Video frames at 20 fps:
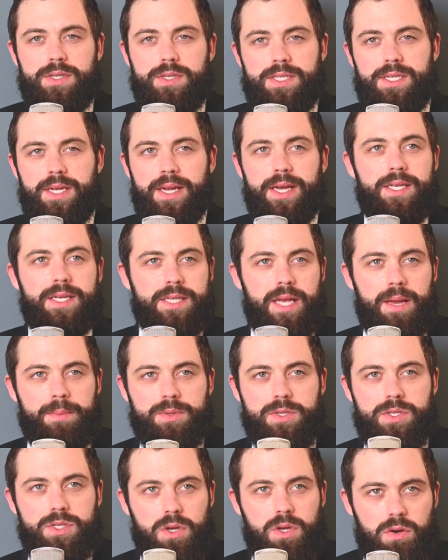in today's
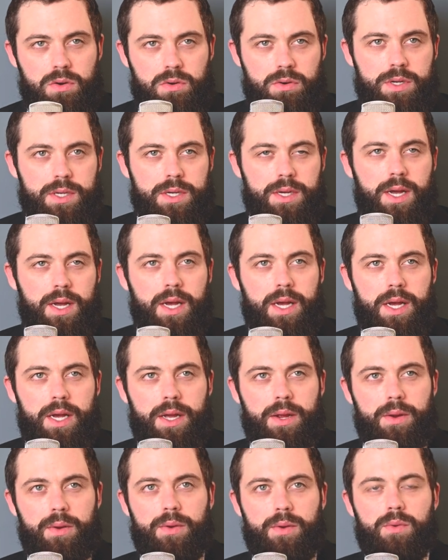episode,
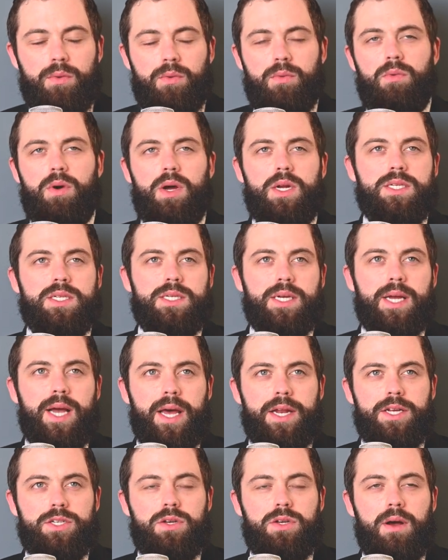I wanted to
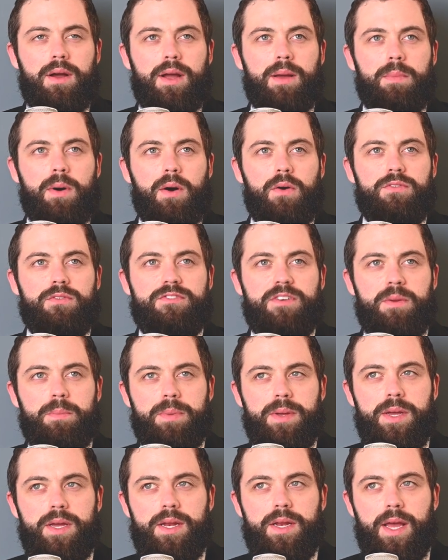kind of talk about
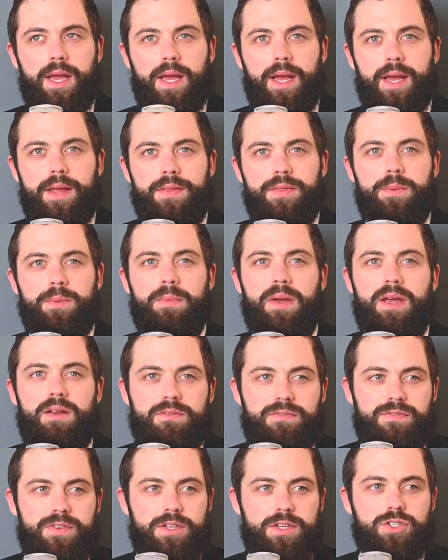Fitbit and the
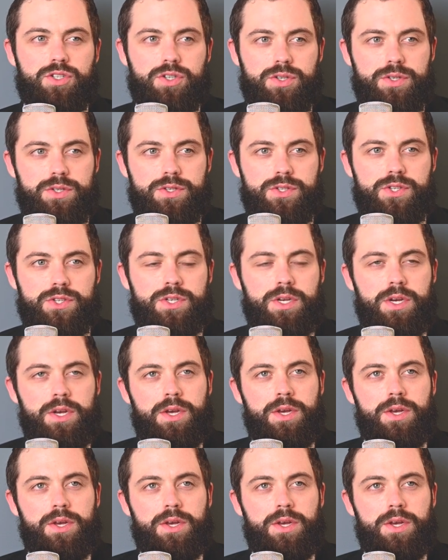main features,